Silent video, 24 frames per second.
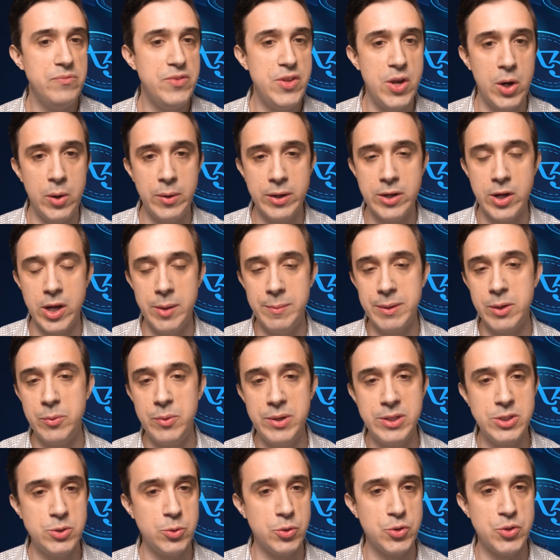There are economic
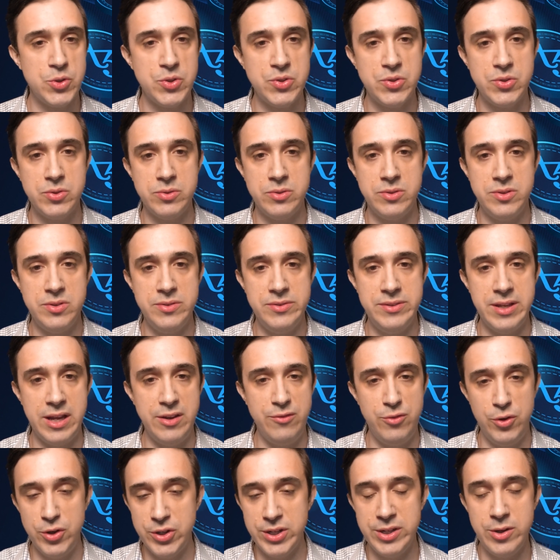resources
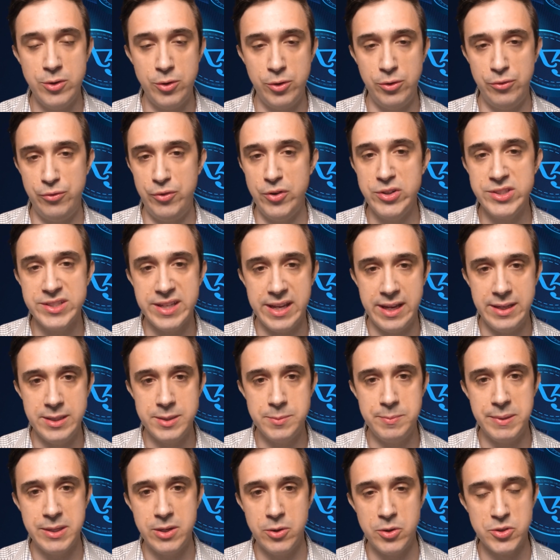diverted in our first
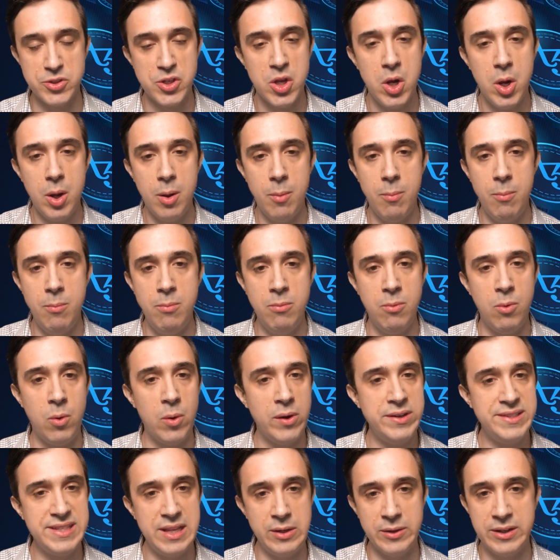case because
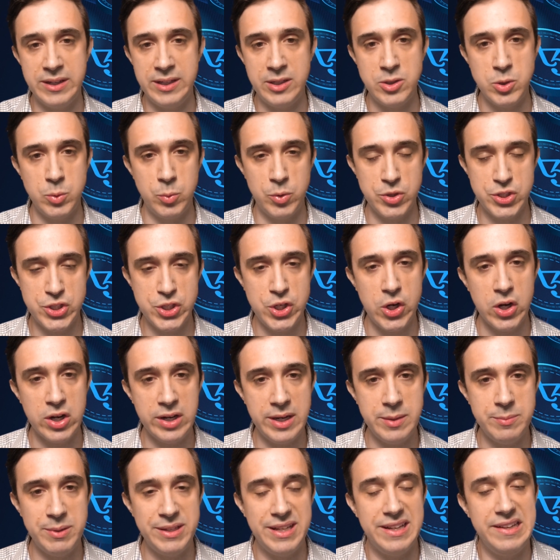more is allocated towards
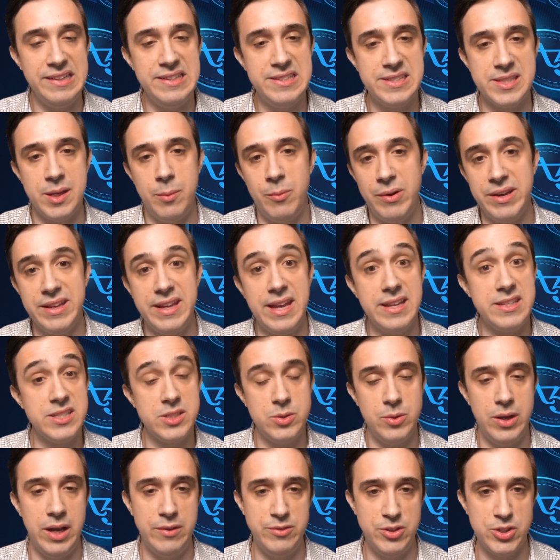chocolate, but at least someone gets
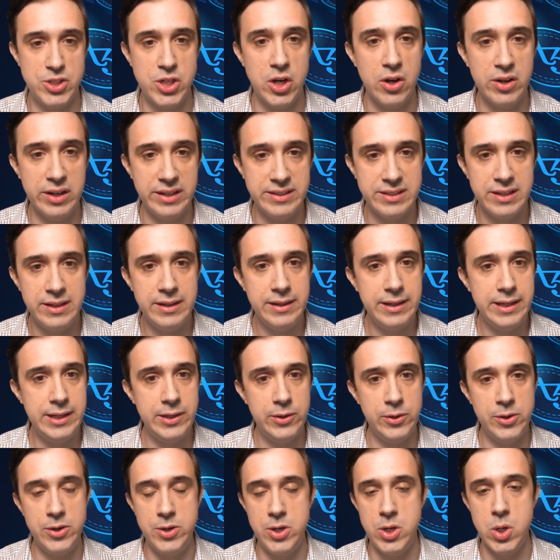to have the chocolate.
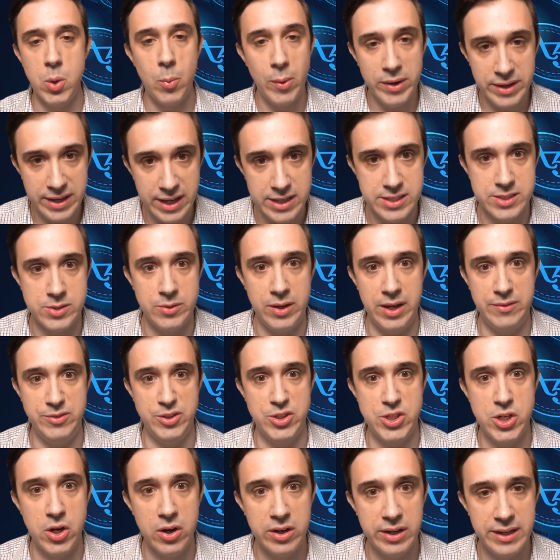Here, no one gets to have
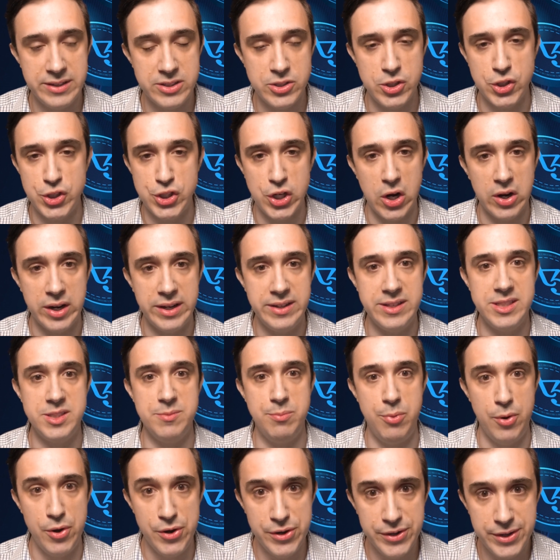the chocolate
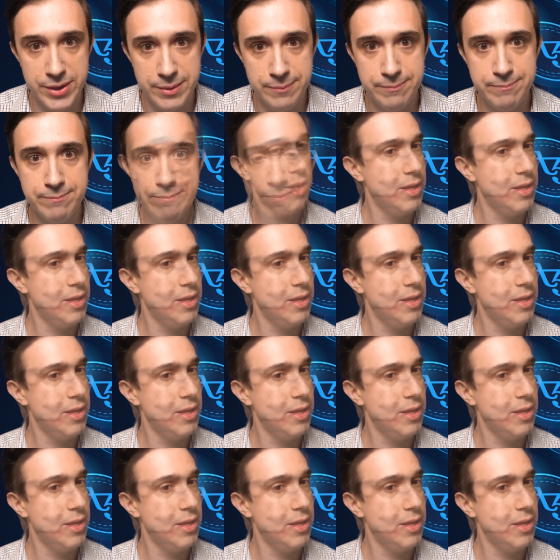is burned.